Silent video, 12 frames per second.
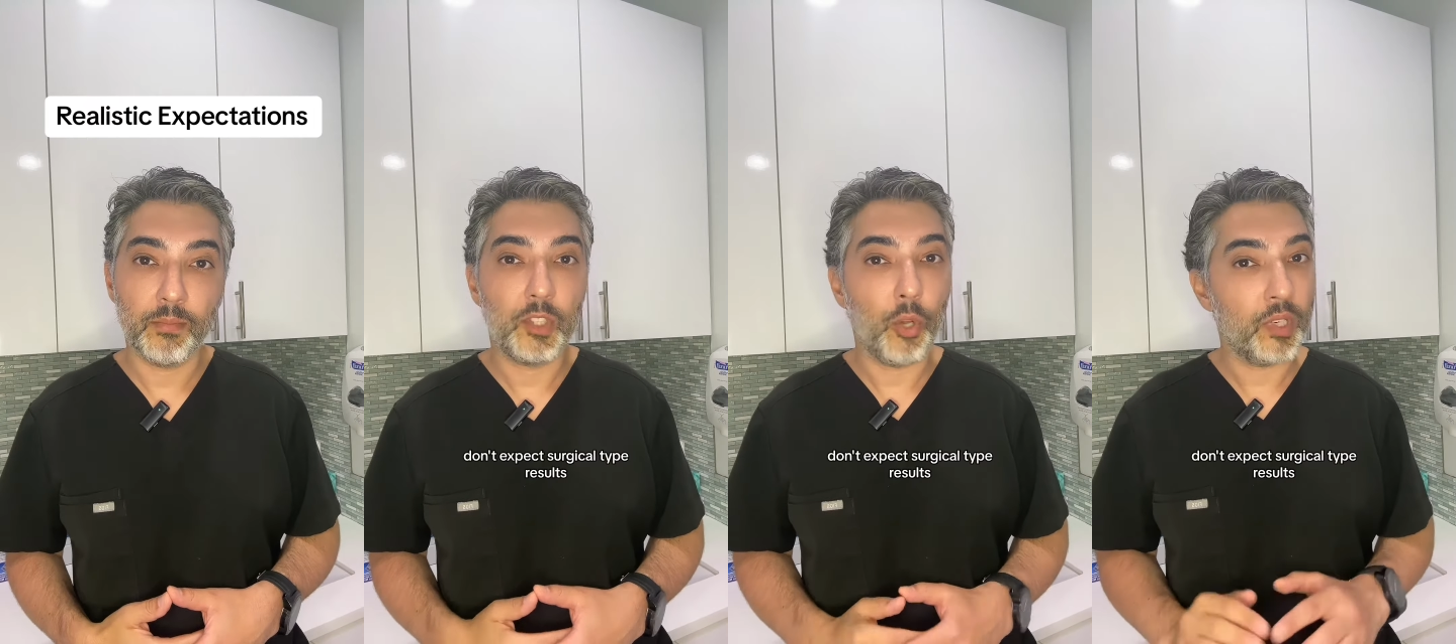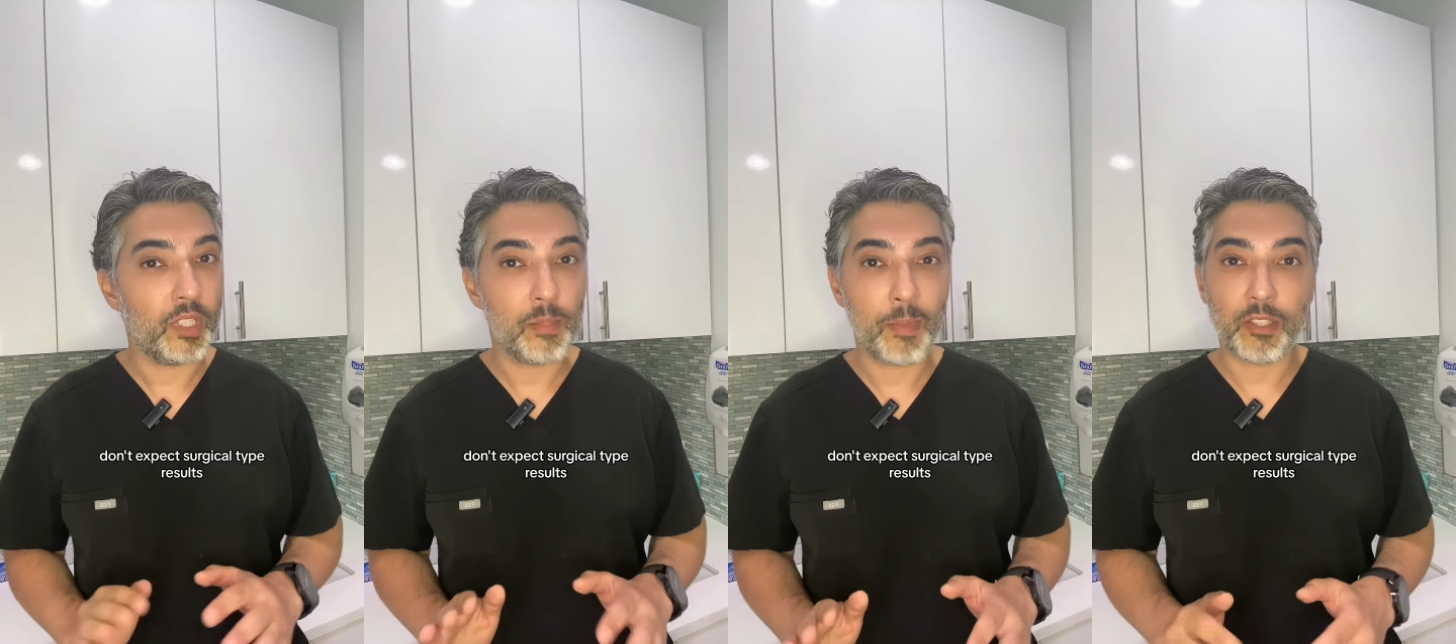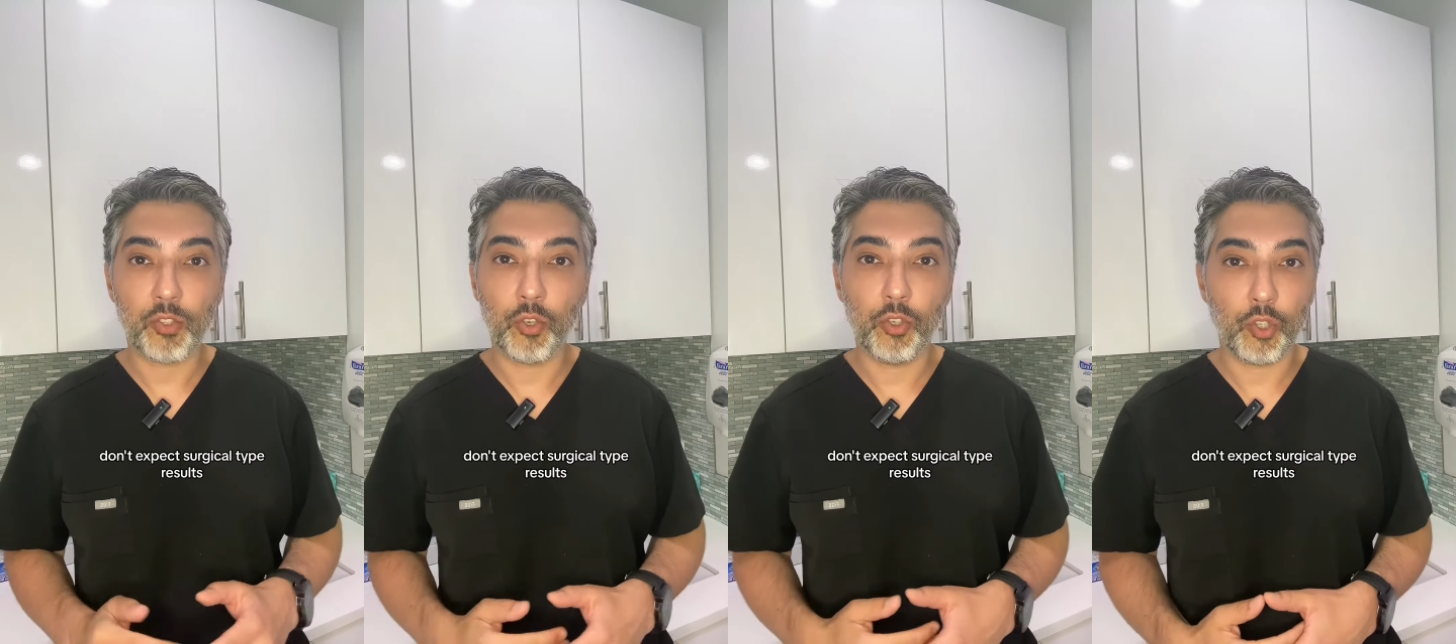Don't expect
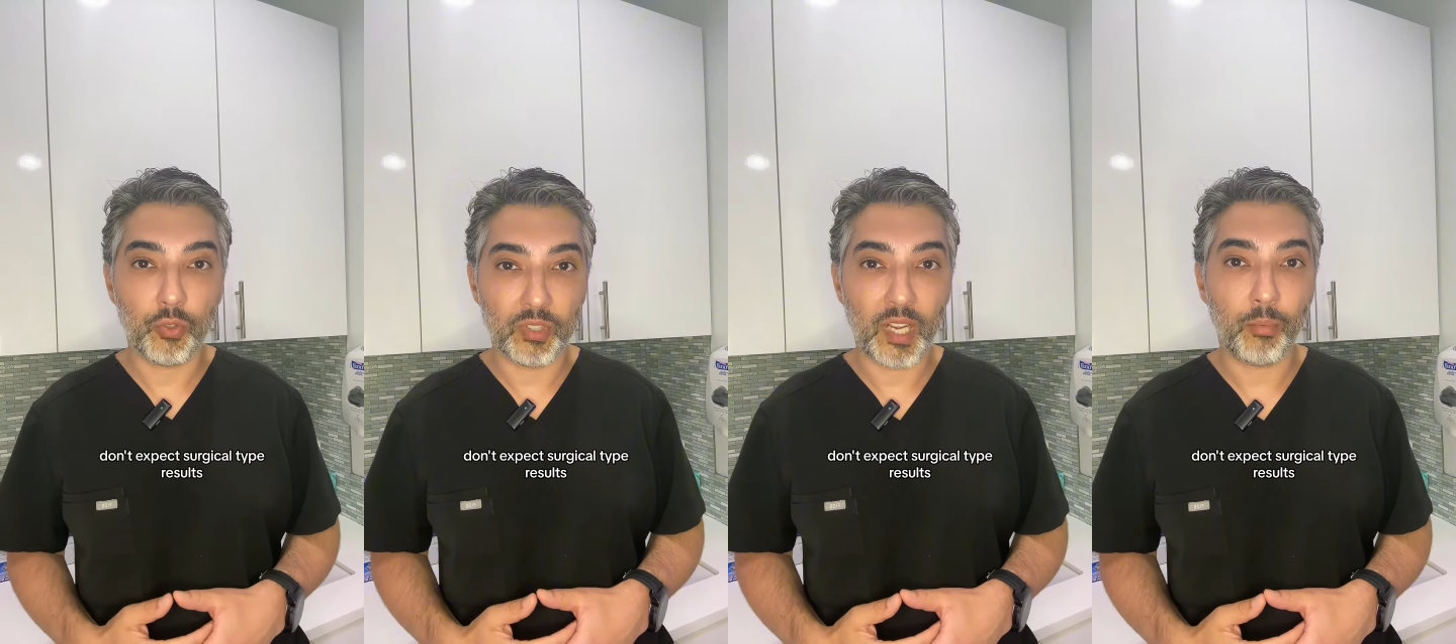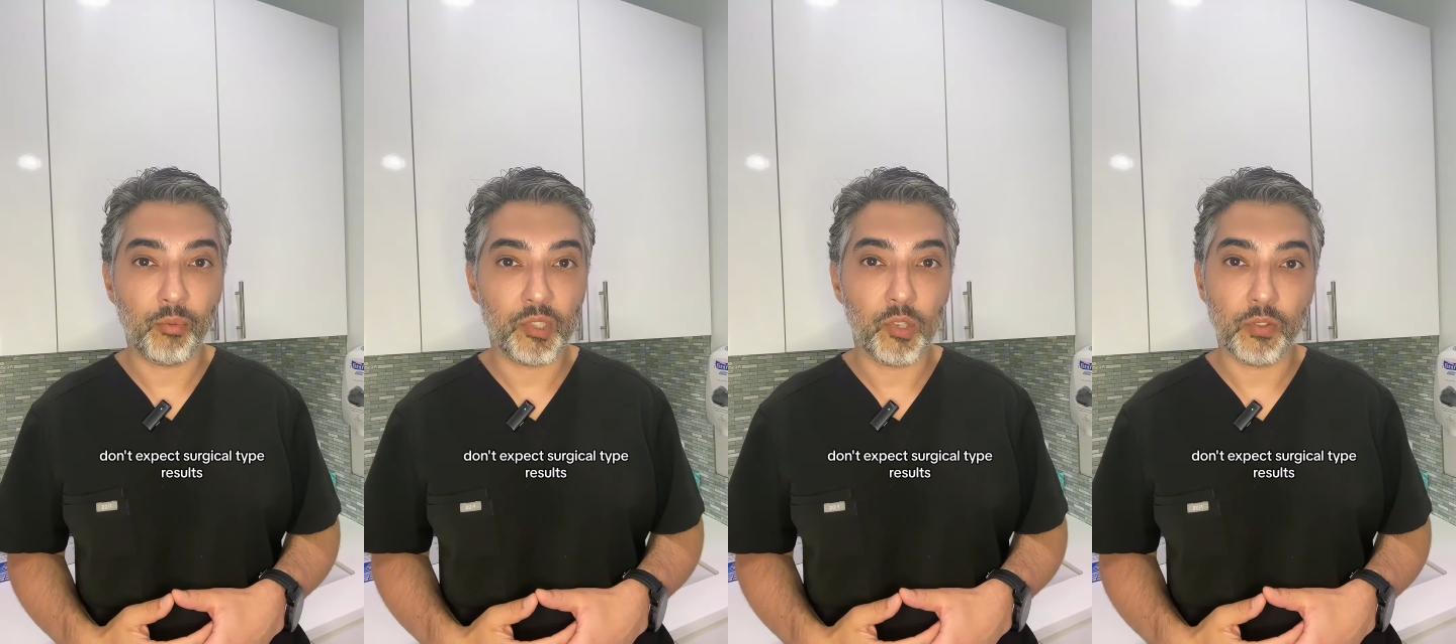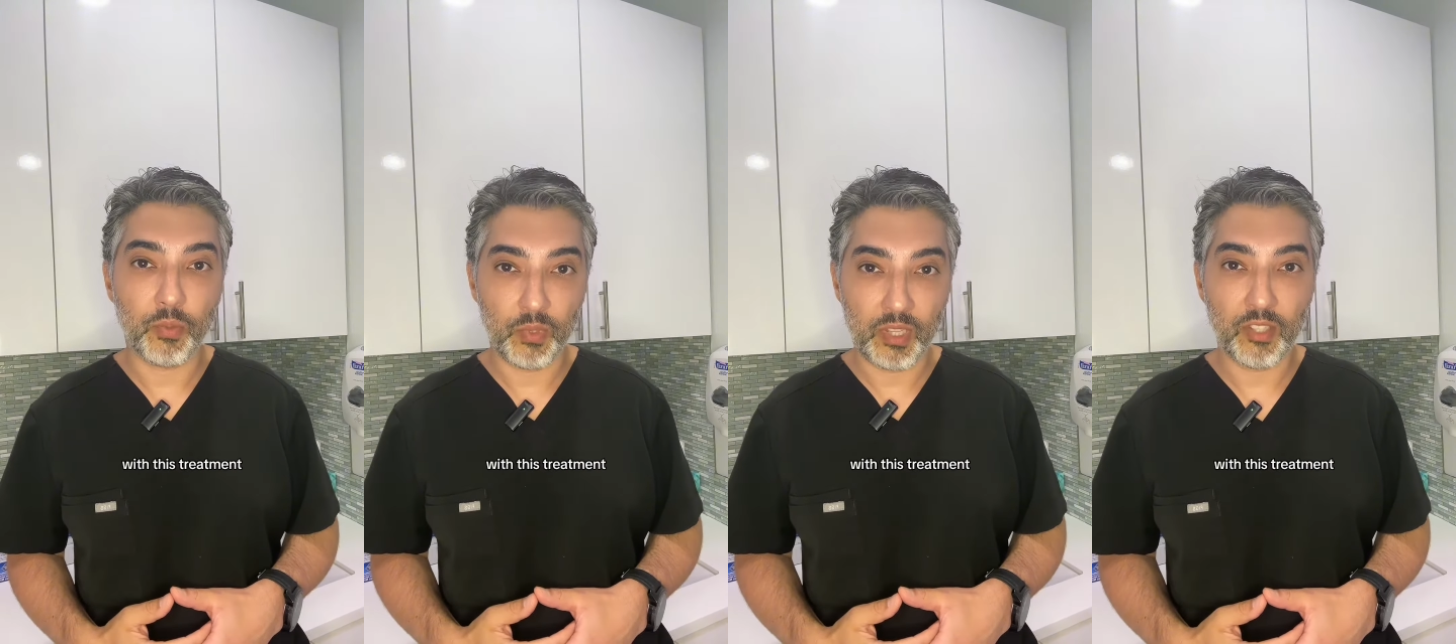surgical type
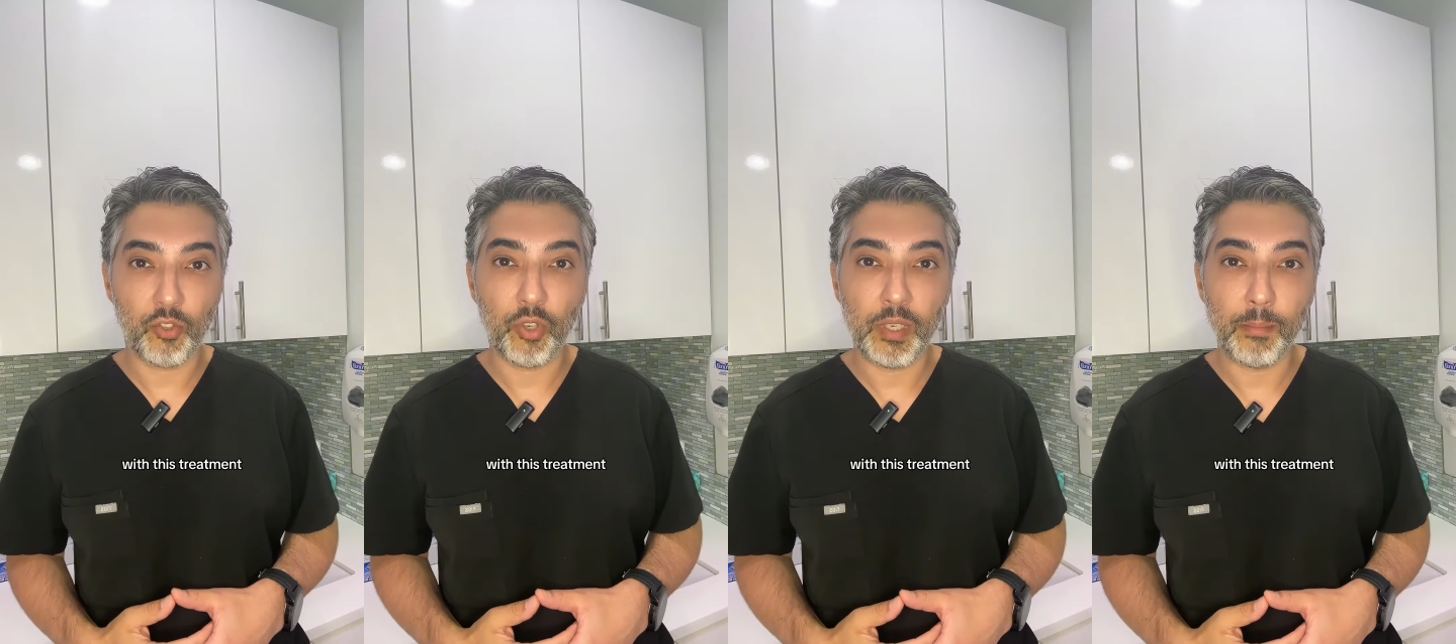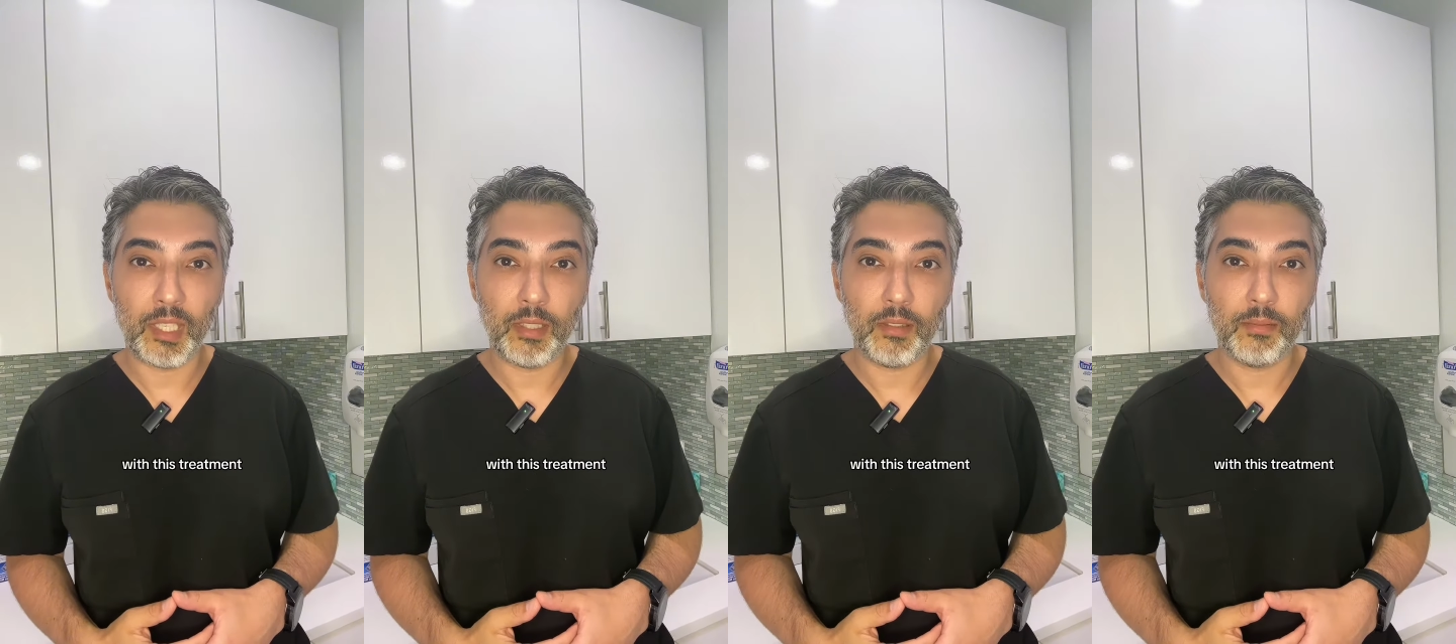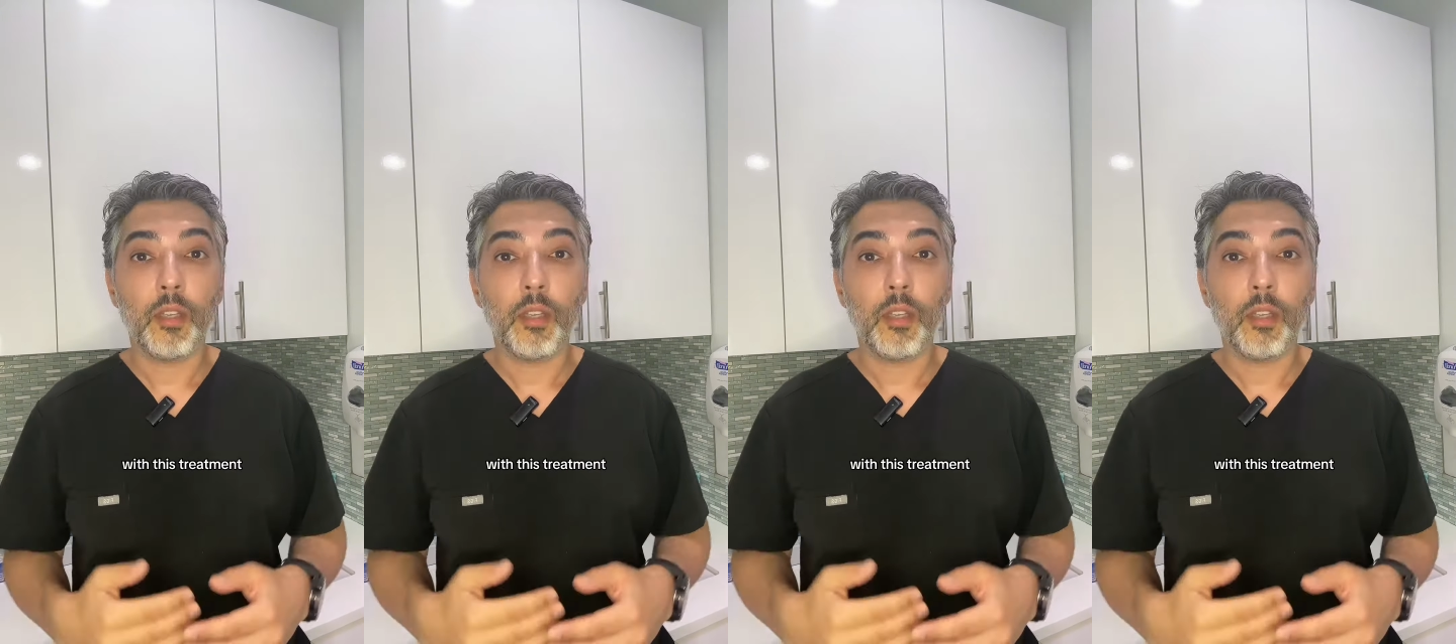results with this treatment.